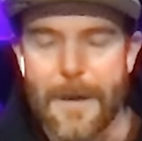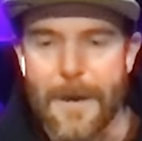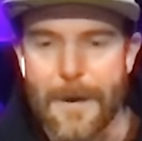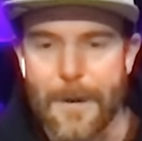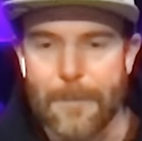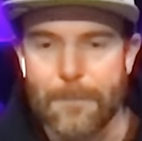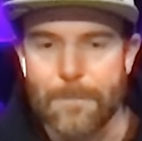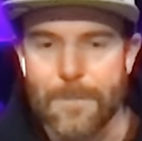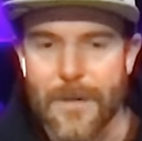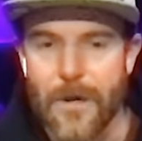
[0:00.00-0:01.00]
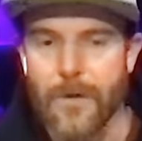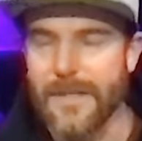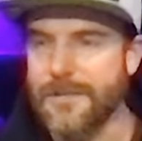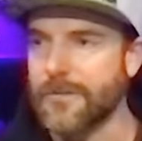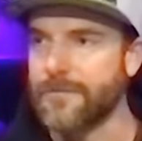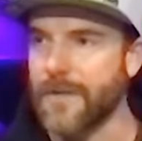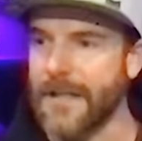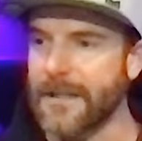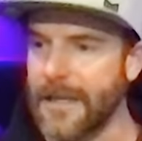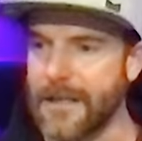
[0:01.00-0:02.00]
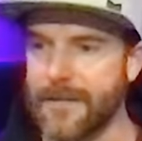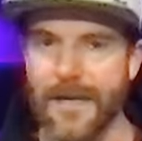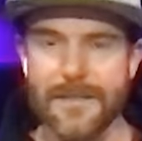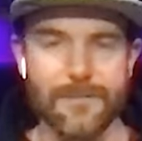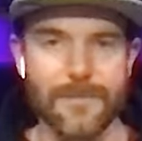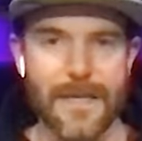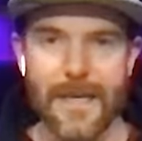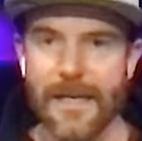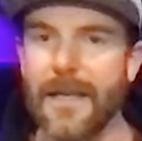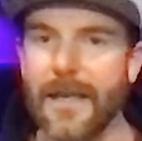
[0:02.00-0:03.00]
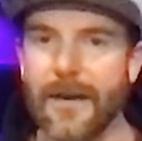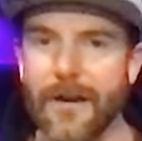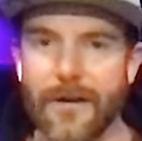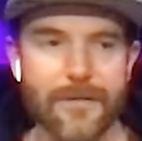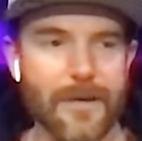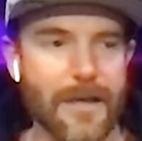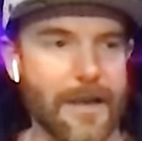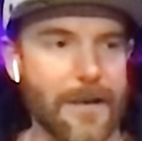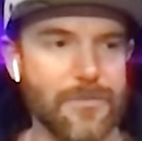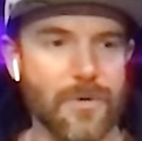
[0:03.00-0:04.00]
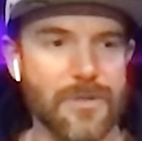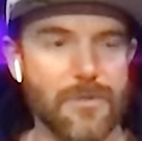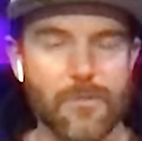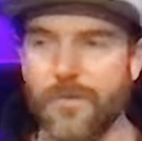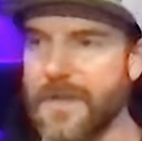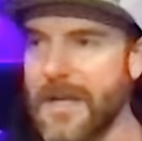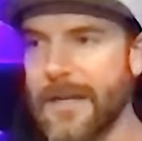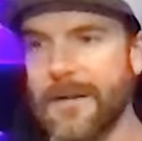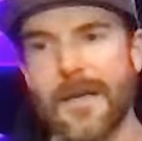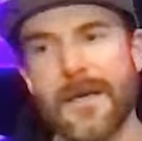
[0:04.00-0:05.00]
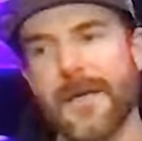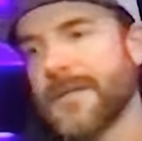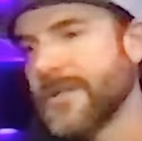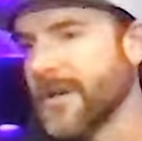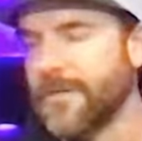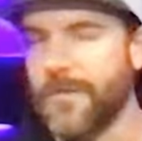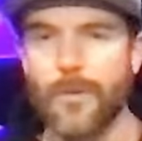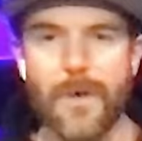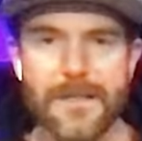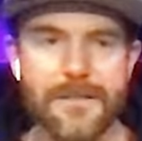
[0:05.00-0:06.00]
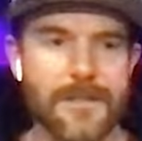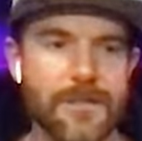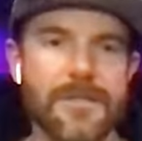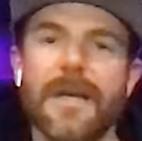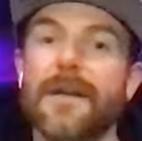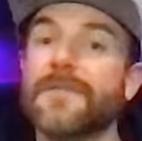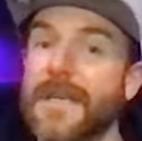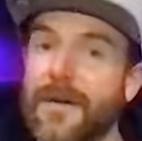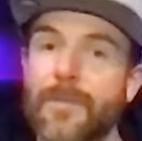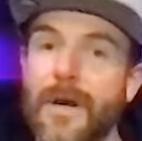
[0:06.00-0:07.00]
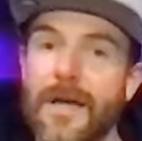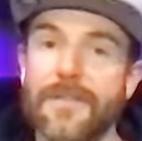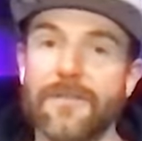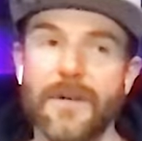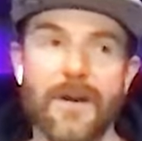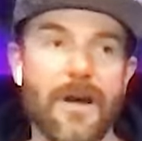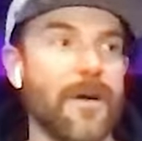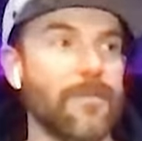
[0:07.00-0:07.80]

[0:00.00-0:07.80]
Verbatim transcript: Um, you know, and so finally got to get in here. And once we moved in, took a few months to just kind of take a breath and figure out